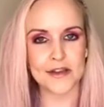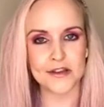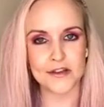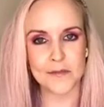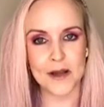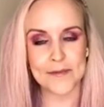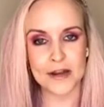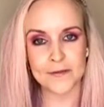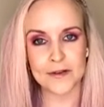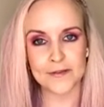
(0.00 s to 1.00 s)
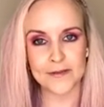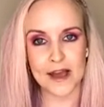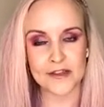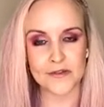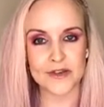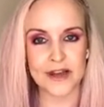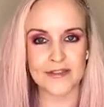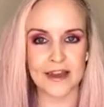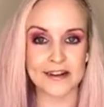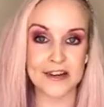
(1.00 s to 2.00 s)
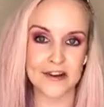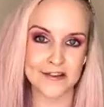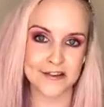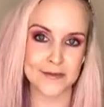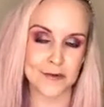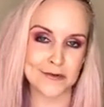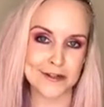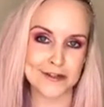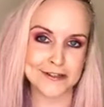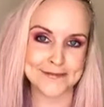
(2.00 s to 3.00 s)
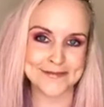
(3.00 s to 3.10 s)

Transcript: you might benefit from that, you can add that in a custom order.